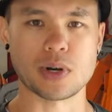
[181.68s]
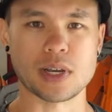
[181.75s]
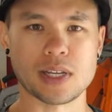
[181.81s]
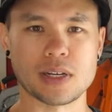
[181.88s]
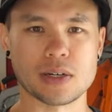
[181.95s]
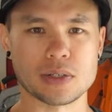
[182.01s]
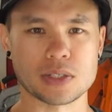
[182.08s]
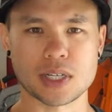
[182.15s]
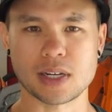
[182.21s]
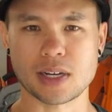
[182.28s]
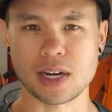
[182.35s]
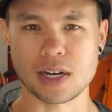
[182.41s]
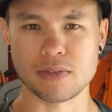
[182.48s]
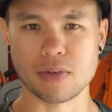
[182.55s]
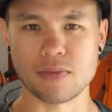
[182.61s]
right here. It's like
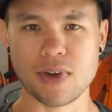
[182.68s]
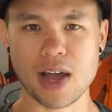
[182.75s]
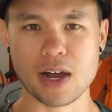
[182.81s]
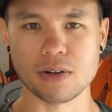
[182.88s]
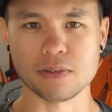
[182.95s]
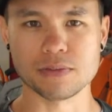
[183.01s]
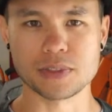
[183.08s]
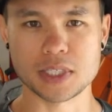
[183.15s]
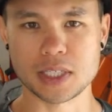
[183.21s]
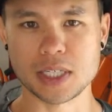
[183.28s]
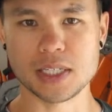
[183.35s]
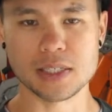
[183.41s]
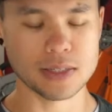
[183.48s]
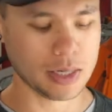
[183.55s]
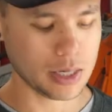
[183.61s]
kind of a valve
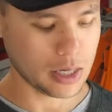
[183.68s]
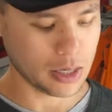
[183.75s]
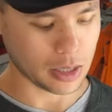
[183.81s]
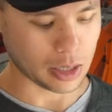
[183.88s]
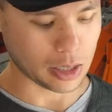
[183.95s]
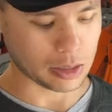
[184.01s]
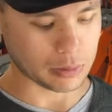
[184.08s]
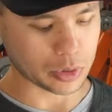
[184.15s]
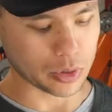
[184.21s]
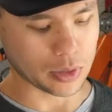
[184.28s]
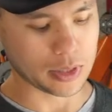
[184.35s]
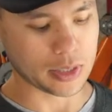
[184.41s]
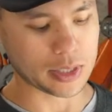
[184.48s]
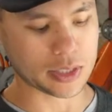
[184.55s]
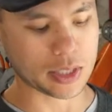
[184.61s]
seat, so
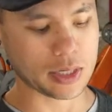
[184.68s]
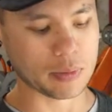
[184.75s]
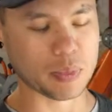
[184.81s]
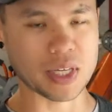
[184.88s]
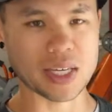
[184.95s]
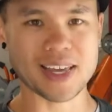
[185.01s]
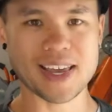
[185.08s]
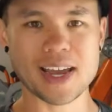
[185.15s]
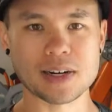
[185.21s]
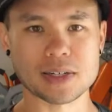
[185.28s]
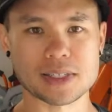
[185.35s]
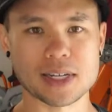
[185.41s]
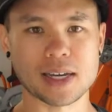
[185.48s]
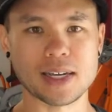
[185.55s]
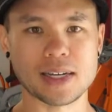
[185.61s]
this can be
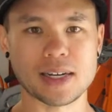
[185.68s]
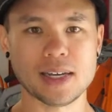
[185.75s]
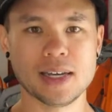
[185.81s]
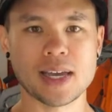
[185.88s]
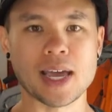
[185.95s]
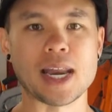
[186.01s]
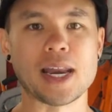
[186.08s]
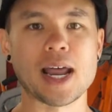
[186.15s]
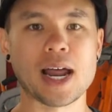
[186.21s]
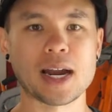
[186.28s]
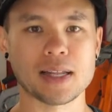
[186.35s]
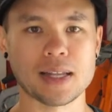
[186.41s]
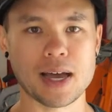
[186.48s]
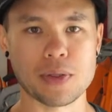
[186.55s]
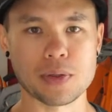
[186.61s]
airtight and not
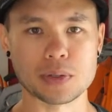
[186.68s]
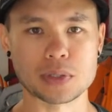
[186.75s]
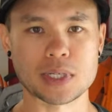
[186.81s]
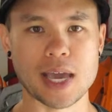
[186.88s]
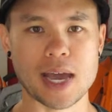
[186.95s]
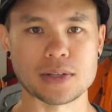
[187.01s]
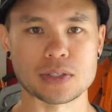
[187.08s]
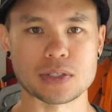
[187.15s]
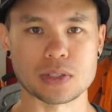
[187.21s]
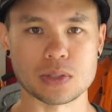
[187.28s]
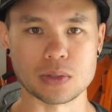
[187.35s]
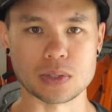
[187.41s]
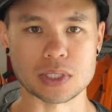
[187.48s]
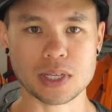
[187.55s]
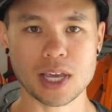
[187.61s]
allow those gases
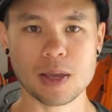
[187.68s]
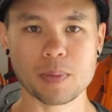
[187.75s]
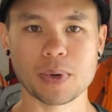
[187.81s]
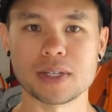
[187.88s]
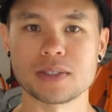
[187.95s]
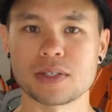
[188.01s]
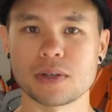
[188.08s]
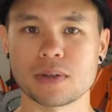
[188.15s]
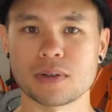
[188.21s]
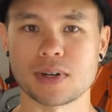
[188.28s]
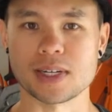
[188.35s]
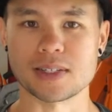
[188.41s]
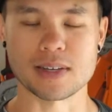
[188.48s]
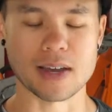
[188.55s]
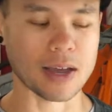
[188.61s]
to escape until the
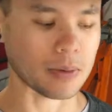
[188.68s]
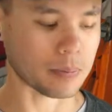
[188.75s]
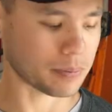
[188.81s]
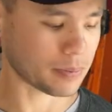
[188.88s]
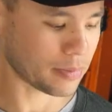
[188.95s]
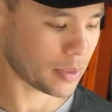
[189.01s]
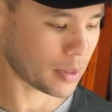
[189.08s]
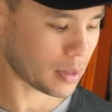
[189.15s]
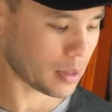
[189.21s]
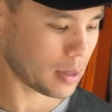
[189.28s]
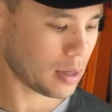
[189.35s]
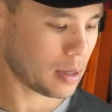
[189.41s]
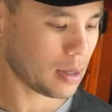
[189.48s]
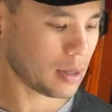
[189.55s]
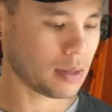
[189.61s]
right time.
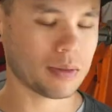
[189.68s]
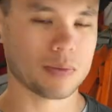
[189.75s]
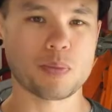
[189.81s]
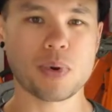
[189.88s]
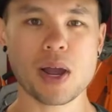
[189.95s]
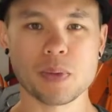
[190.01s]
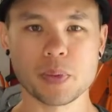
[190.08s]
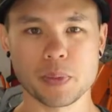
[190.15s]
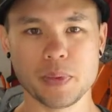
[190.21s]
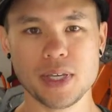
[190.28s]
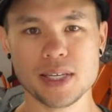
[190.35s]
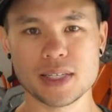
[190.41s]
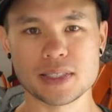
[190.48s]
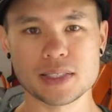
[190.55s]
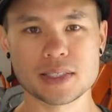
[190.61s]
Problem
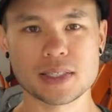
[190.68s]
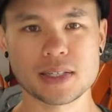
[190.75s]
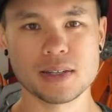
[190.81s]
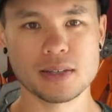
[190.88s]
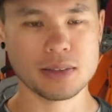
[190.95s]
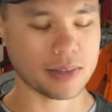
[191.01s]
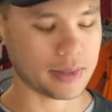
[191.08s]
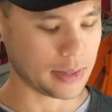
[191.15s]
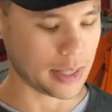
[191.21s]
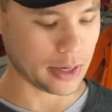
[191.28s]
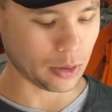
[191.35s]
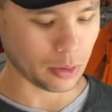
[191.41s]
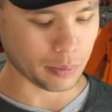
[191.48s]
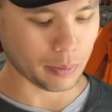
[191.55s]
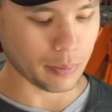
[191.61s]
is, they
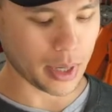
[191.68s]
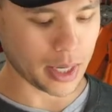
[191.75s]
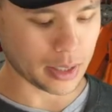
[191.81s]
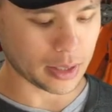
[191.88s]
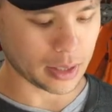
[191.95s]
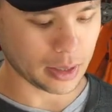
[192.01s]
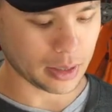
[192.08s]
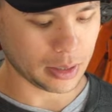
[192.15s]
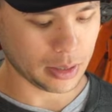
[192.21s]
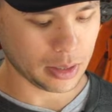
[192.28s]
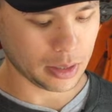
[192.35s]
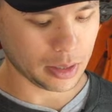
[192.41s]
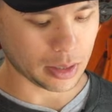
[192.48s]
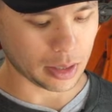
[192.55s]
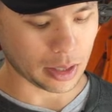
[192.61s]
don't make
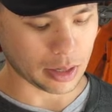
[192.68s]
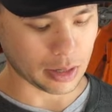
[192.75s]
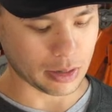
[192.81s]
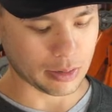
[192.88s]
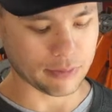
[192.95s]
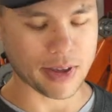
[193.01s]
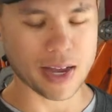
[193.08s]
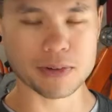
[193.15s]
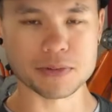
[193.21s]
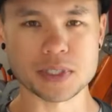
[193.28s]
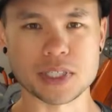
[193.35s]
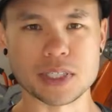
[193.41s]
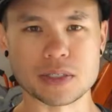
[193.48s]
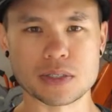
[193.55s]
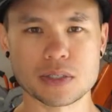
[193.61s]
valve
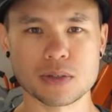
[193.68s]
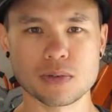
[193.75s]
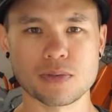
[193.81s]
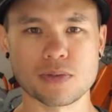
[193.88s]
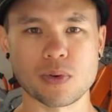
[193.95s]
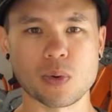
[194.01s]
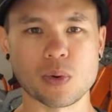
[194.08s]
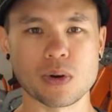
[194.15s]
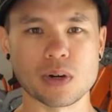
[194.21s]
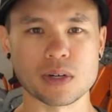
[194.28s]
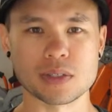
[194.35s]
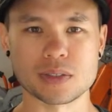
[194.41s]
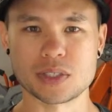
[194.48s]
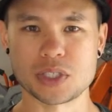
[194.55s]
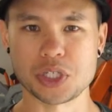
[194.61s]
seats
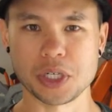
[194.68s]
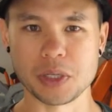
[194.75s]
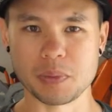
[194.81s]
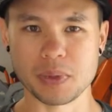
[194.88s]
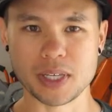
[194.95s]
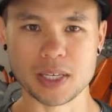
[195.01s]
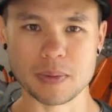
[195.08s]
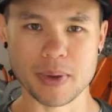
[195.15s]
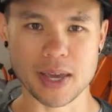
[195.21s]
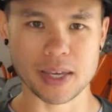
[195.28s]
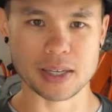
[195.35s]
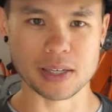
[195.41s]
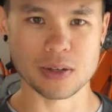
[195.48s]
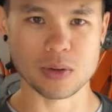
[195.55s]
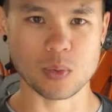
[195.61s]
for cheap
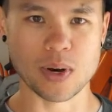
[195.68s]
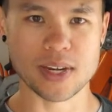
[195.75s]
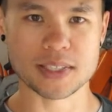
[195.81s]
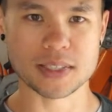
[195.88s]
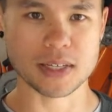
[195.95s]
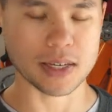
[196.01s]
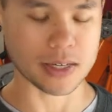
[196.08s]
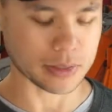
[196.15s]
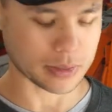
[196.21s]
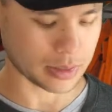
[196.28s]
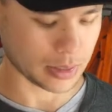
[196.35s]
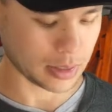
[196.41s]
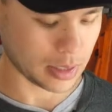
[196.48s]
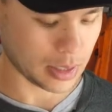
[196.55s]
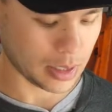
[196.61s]
eBay wastegates.